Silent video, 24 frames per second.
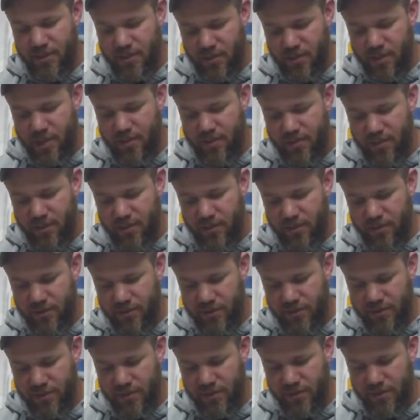quite a bit of
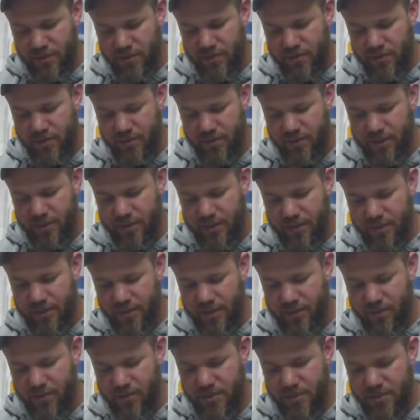learning curve here, and it
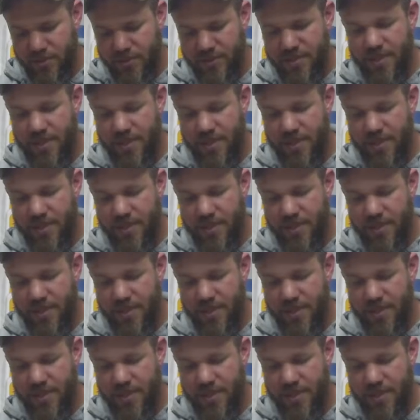can